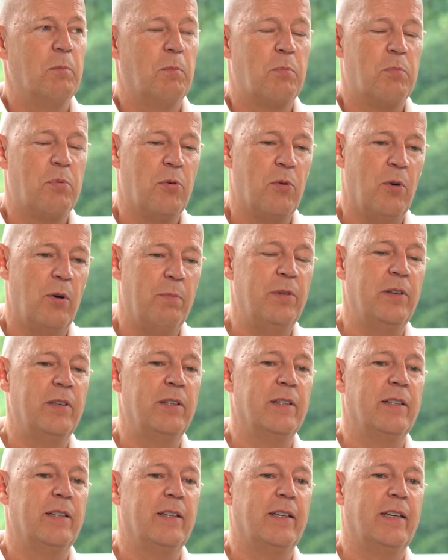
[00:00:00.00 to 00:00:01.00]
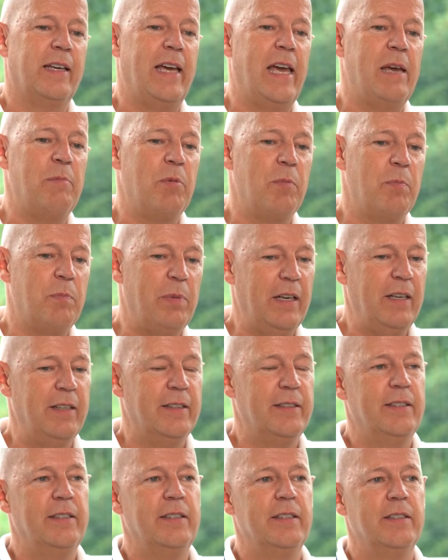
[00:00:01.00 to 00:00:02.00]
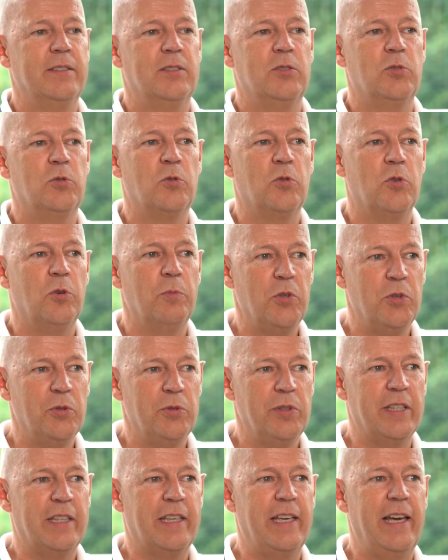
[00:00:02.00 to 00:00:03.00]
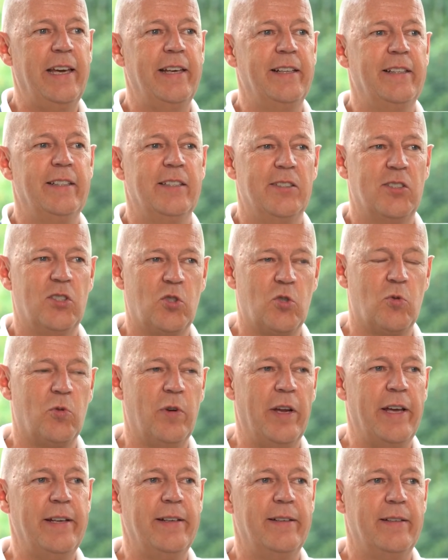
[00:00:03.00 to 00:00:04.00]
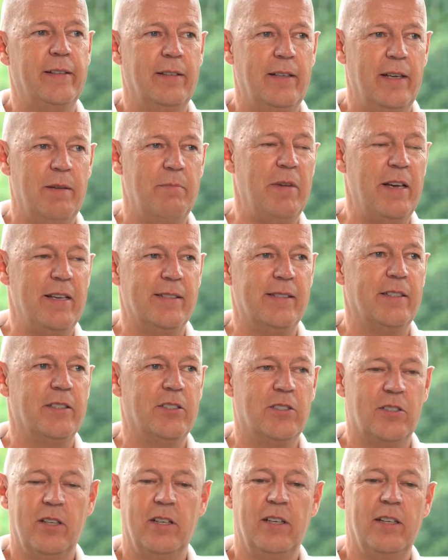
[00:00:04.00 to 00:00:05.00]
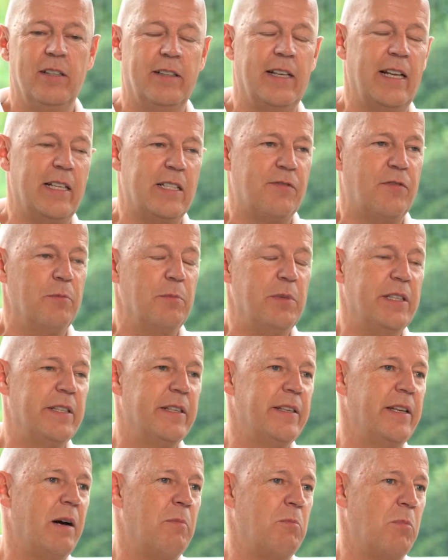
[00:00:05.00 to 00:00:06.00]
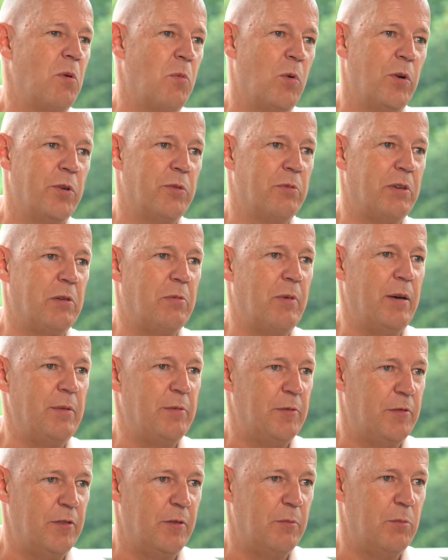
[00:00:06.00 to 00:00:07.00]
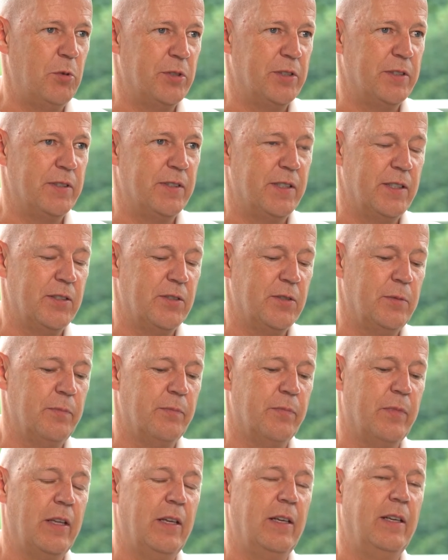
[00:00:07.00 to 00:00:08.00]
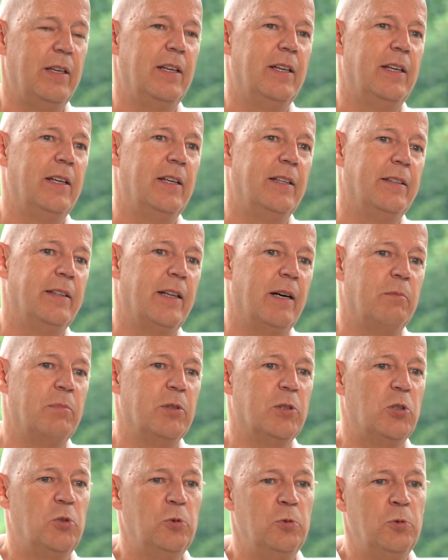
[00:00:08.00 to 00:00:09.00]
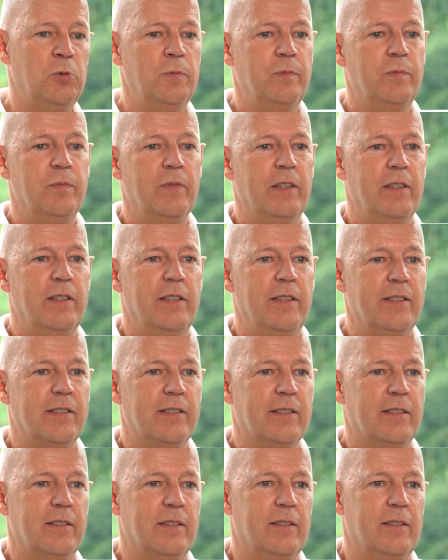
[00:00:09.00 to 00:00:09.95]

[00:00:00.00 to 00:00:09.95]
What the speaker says: proper capabilities to communicate straight a message. That's for me the number 1 requirement for modern CISO. Number 2 is